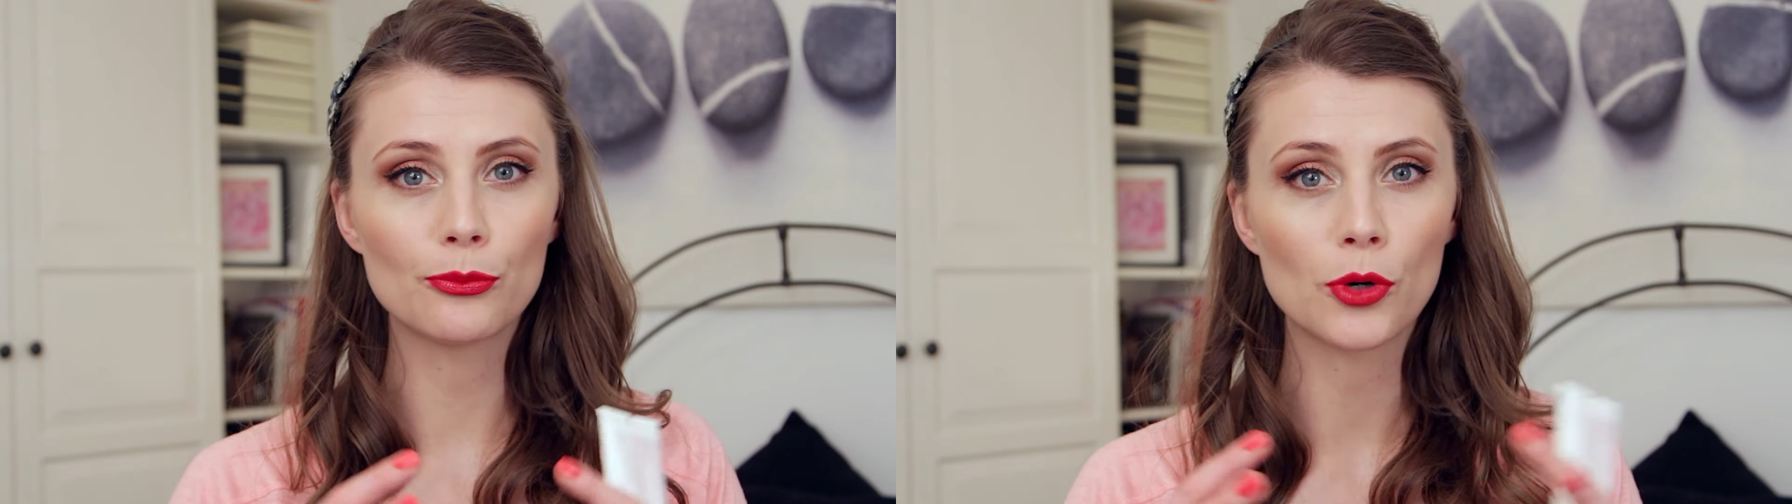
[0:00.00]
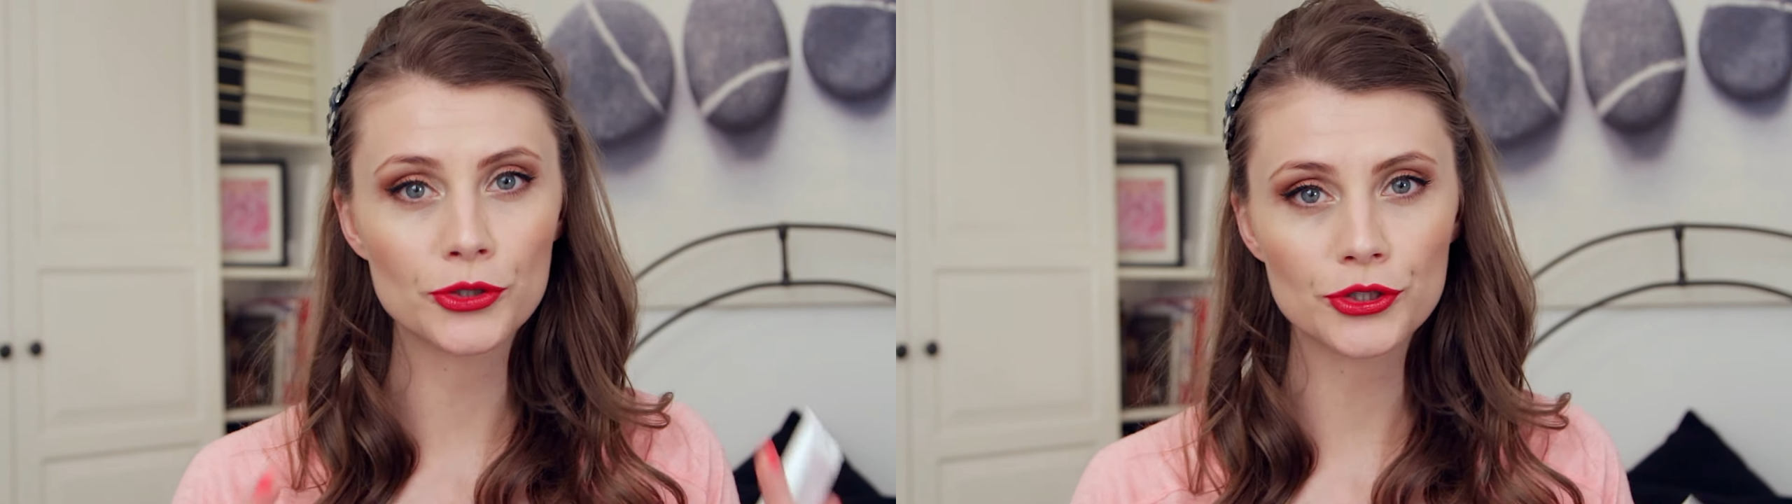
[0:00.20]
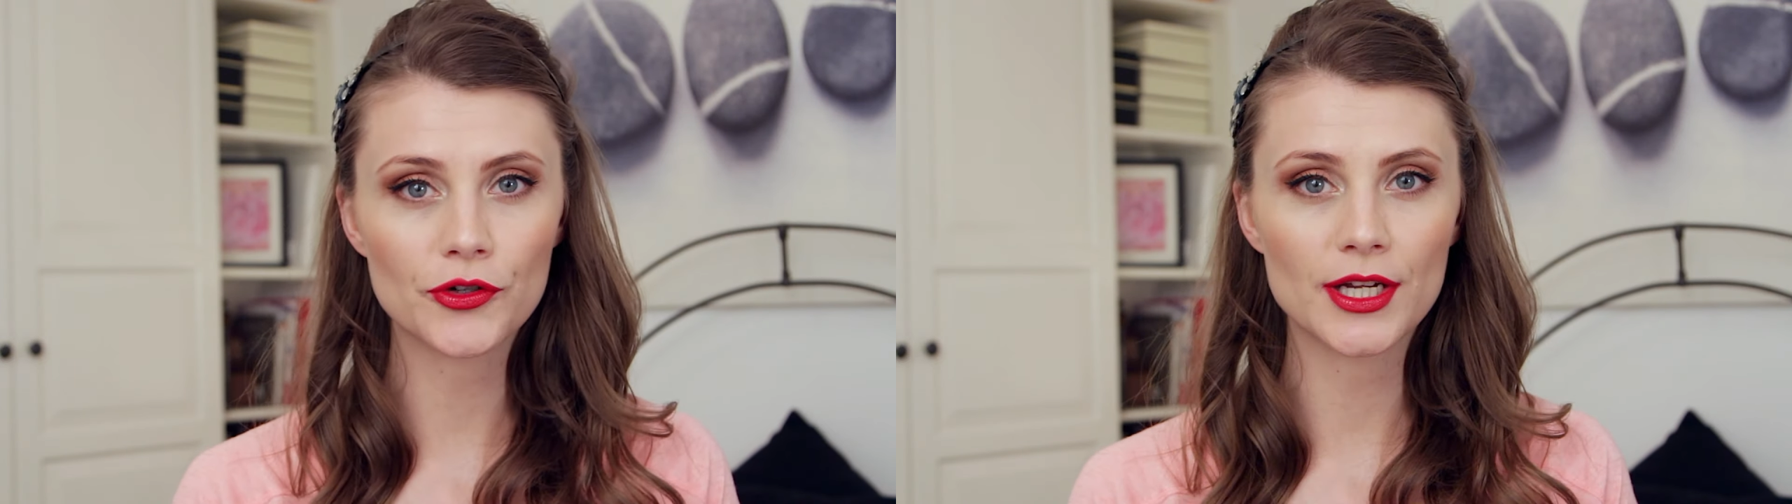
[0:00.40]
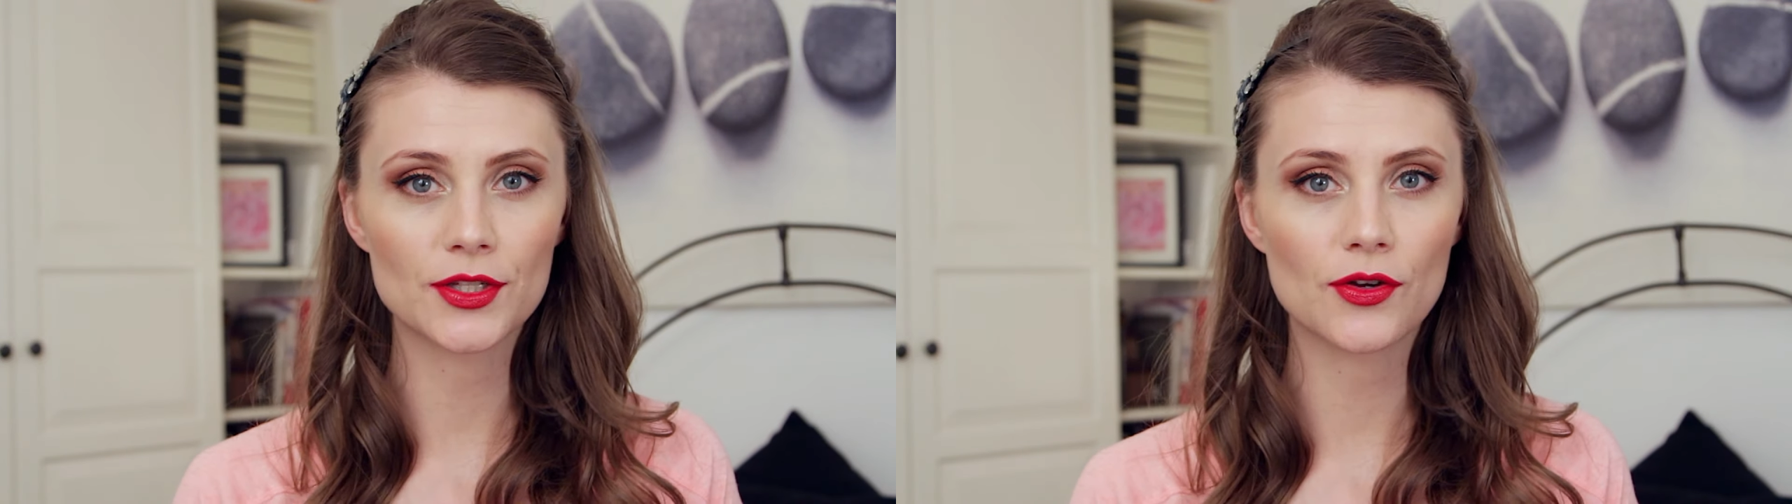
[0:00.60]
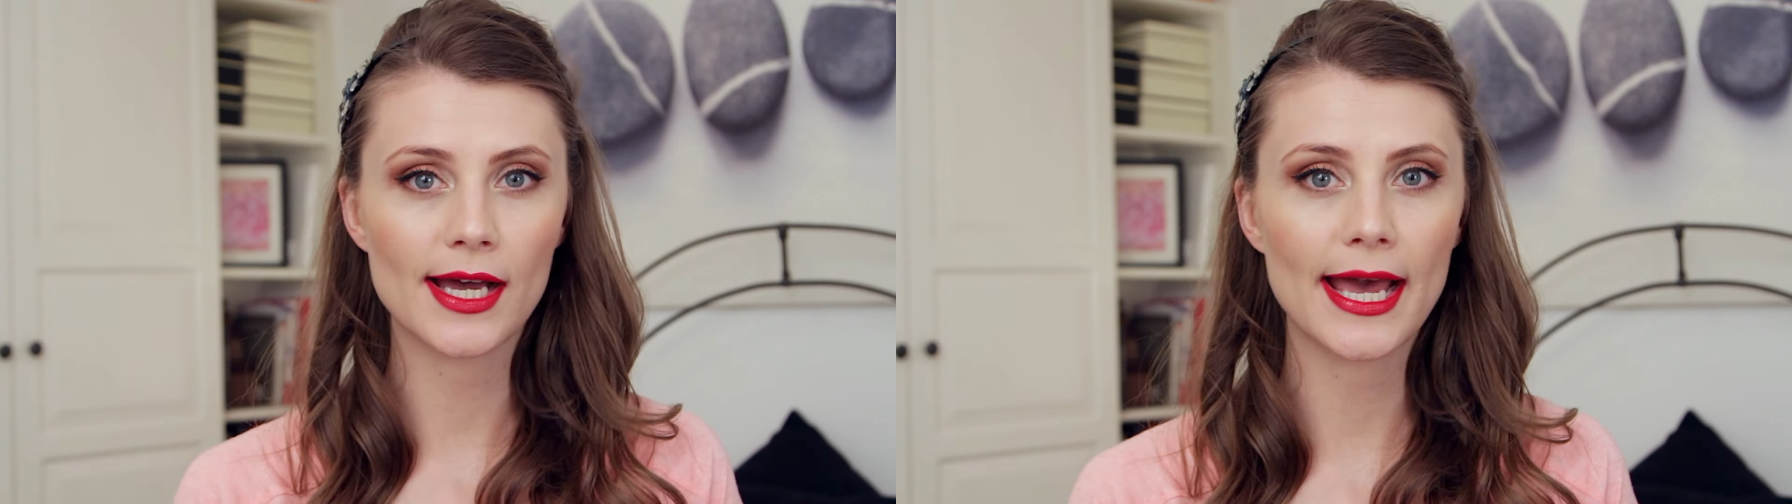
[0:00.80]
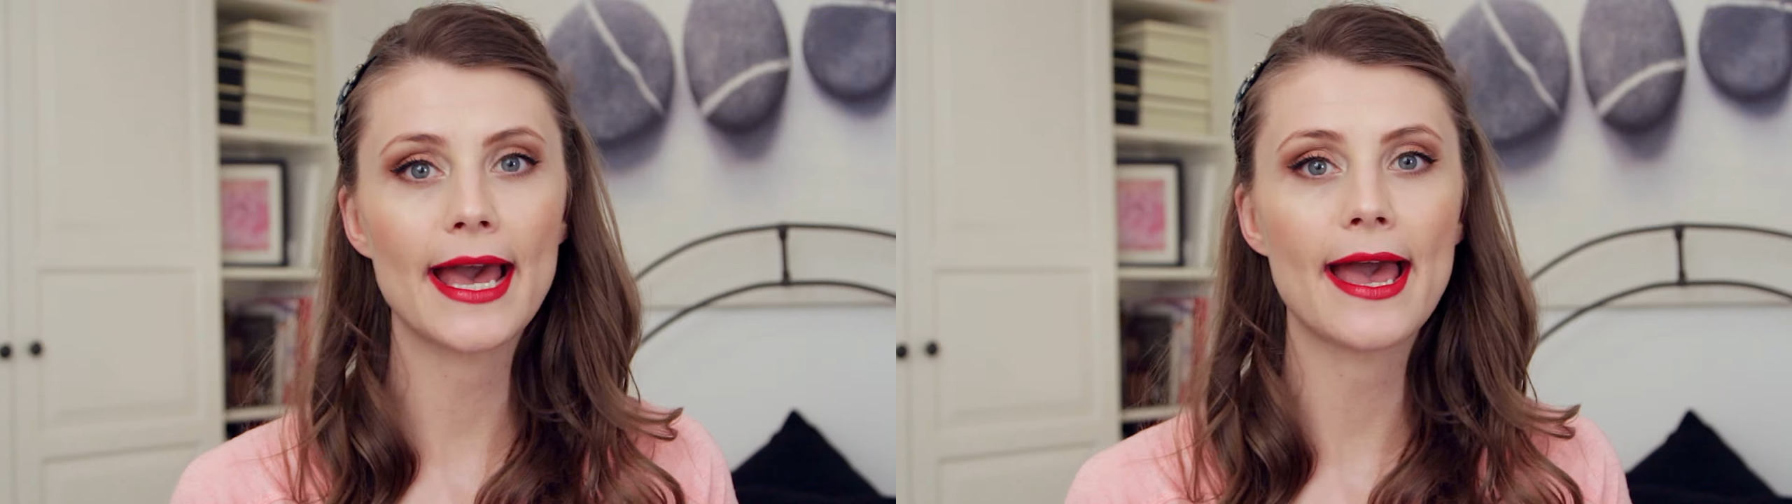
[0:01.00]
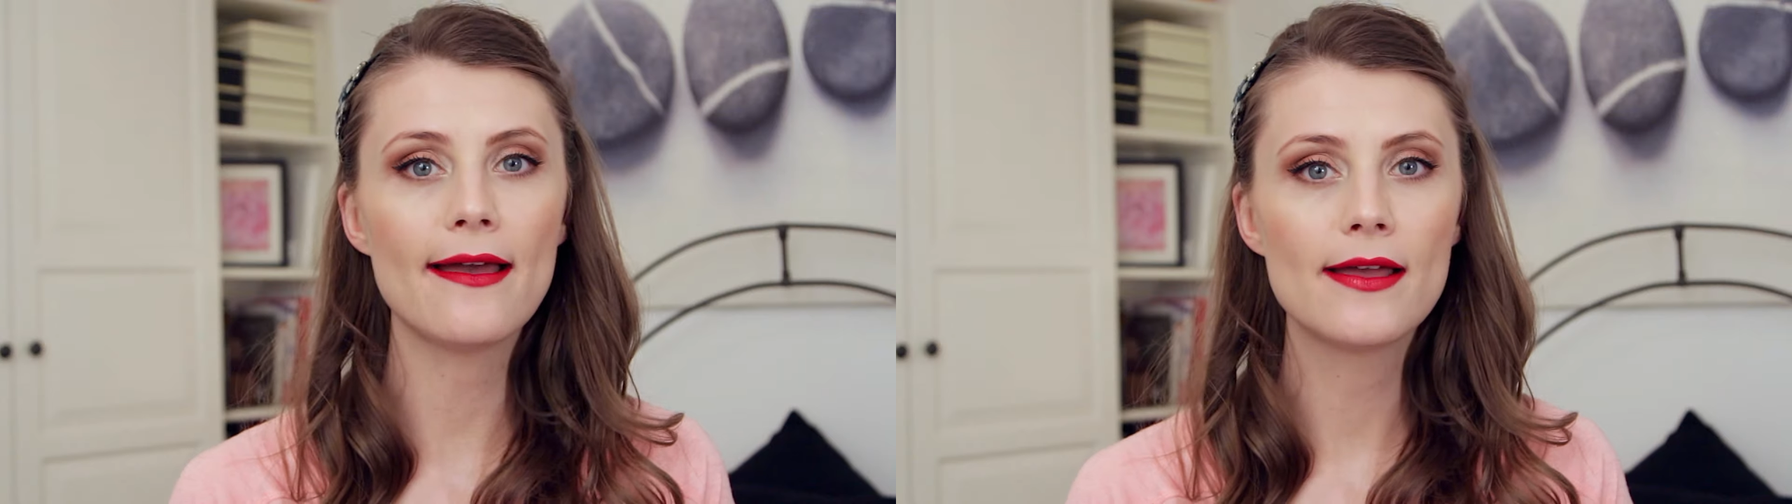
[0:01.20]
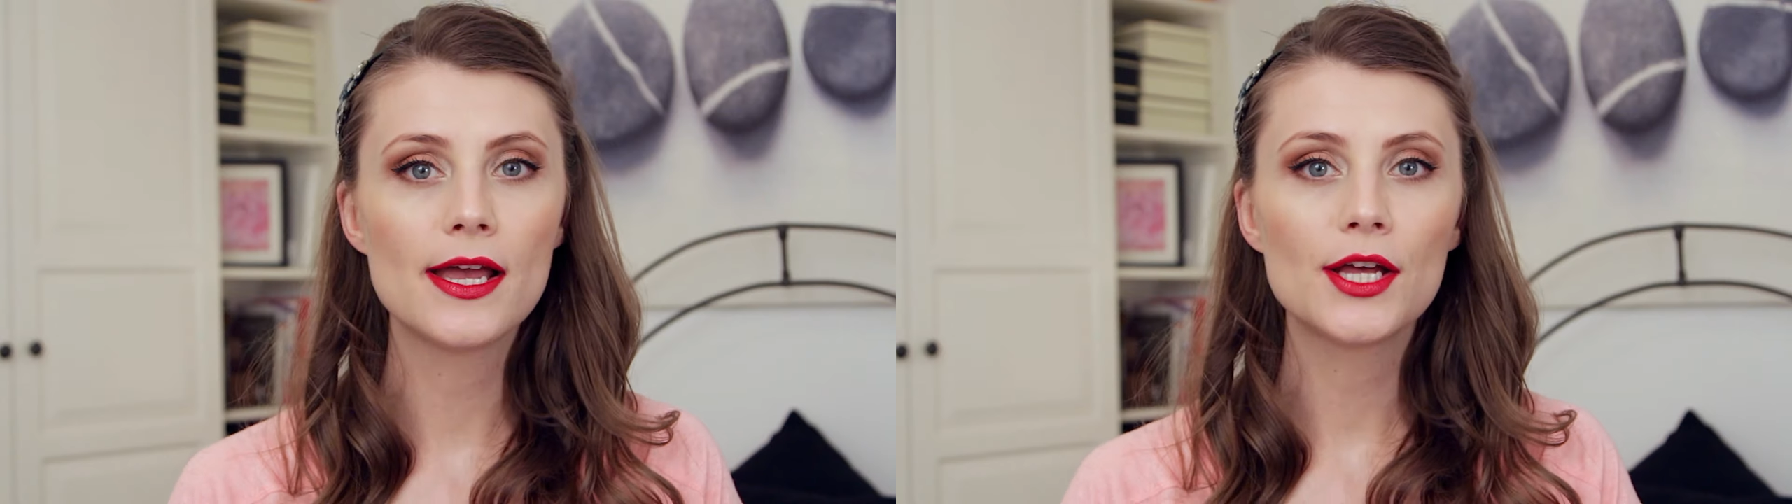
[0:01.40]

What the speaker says: moisturize your hair